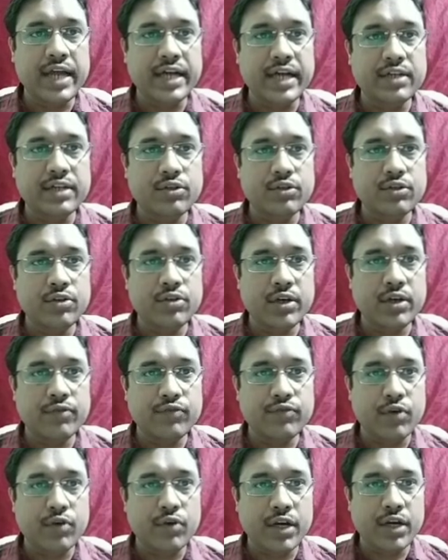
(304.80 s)
you,
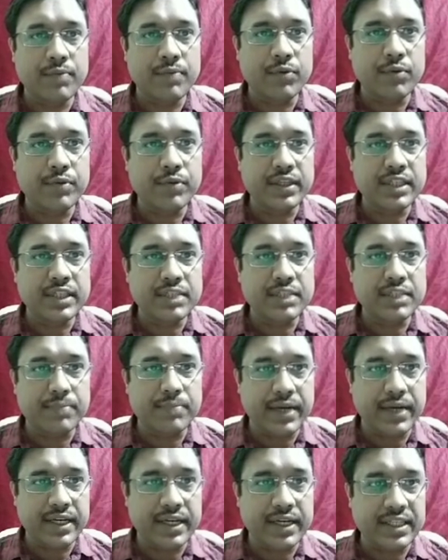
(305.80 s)
for removing this
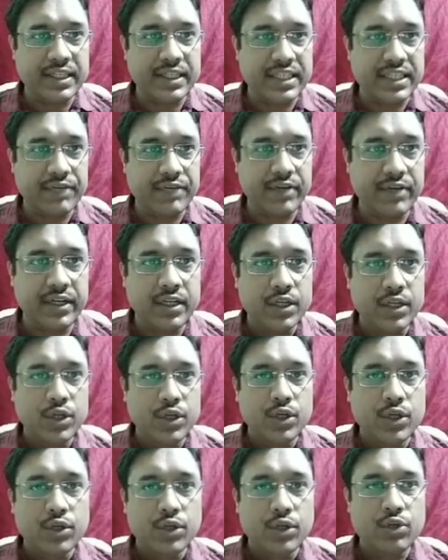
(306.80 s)
minus 7
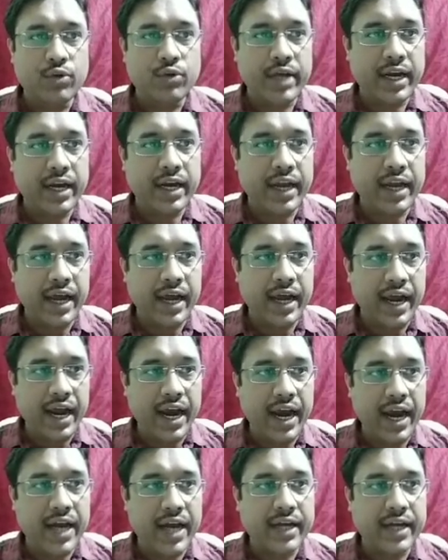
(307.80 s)
you can
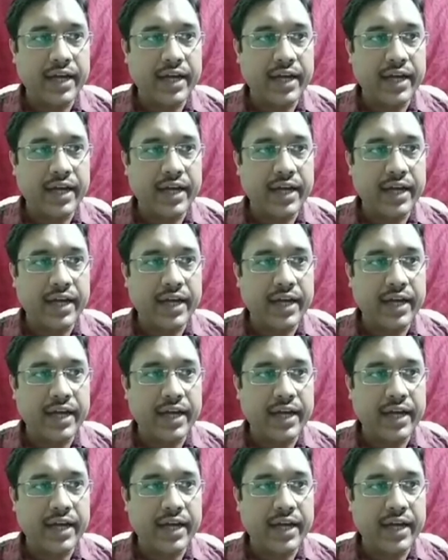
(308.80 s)
add